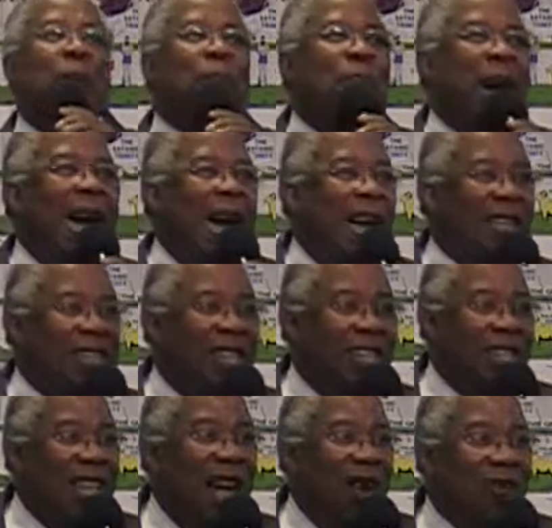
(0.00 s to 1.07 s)
to pass, this
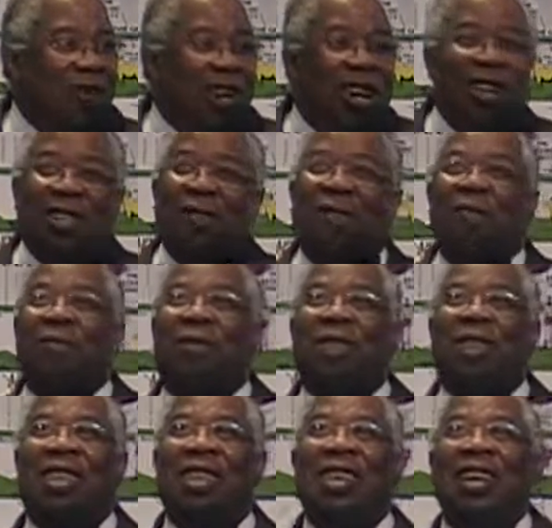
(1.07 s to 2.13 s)
is now, church,
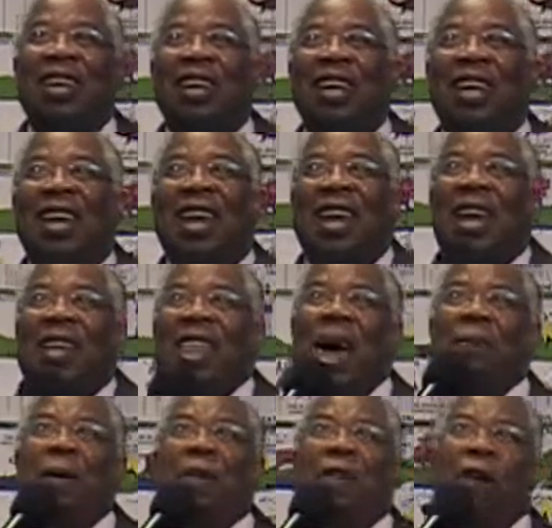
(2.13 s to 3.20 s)

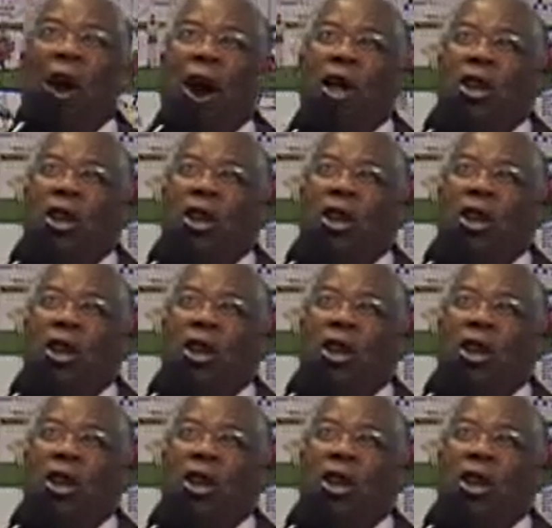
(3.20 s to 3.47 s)
that before